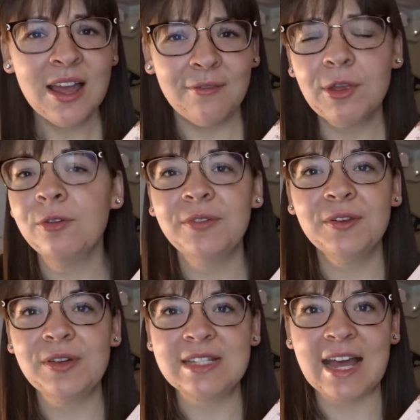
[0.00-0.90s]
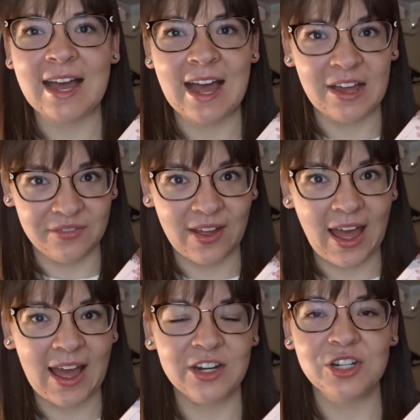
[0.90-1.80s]
A few of you guys have
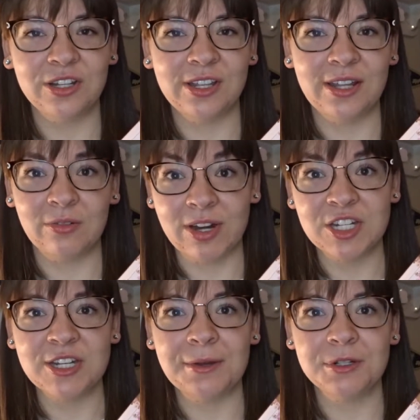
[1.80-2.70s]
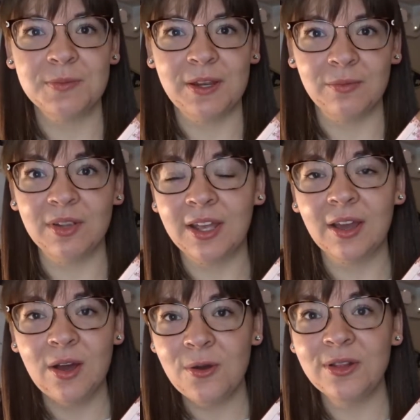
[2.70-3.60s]
actually like reached out to me and were like,
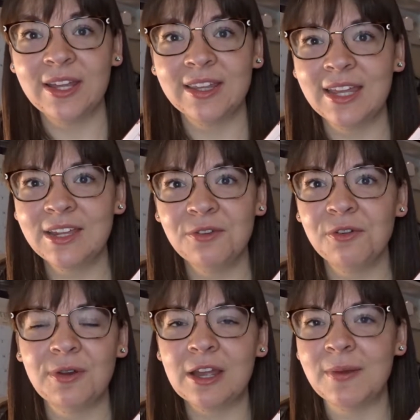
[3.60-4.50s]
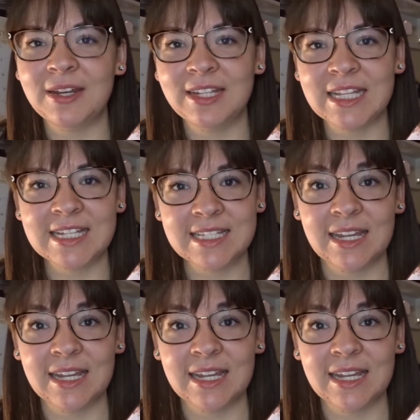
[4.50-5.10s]
oh, like thank you for recommending this.